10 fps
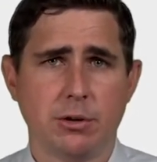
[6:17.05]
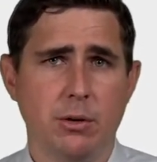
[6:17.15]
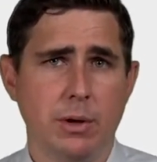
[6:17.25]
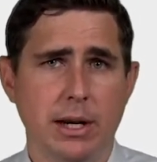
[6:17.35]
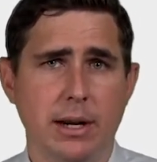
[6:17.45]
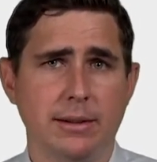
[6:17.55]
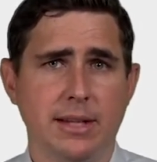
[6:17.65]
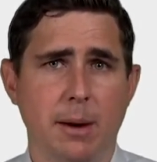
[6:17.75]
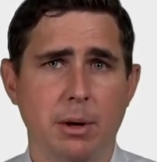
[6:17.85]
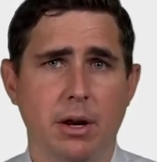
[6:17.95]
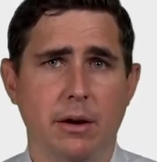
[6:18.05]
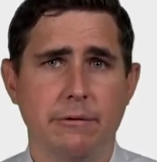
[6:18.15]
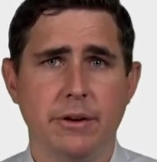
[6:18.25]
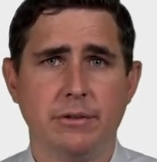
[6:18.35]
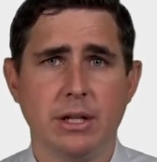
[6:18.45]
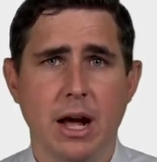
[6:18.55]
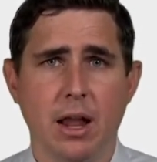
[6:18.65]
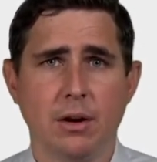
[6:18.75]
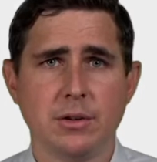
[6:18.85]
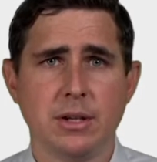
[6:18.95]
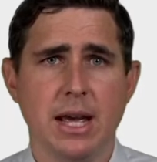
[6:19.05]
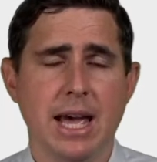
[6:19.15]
we need a debit of $50,